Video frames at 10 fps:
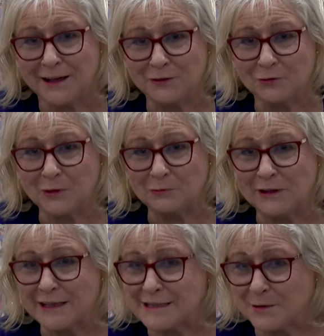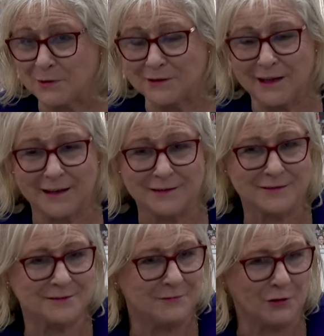I know when we exhibit
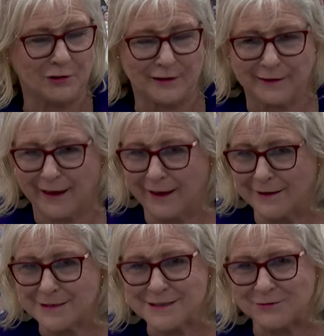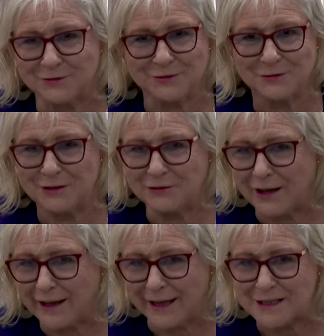at oil and gas or, you know, even
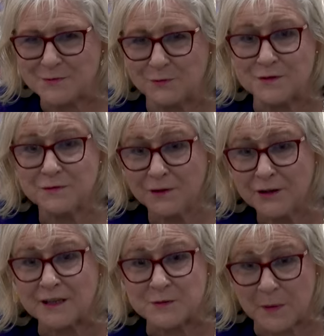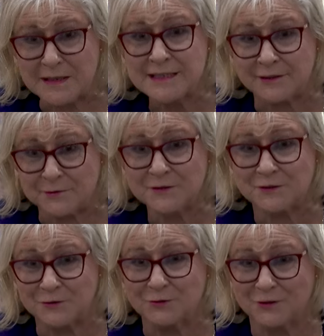Guy Expo, it's very expensive
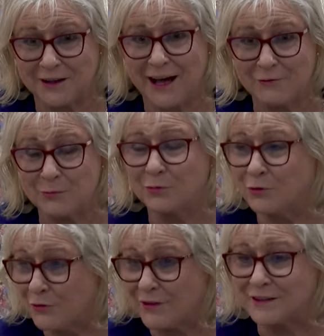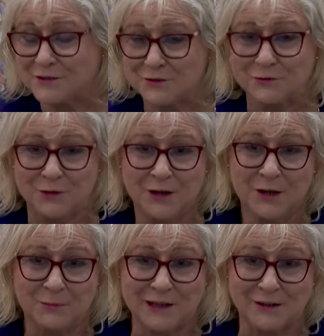to have a booth and to
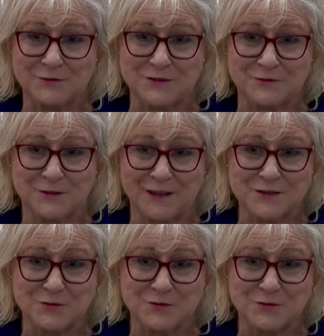be allowed to do that.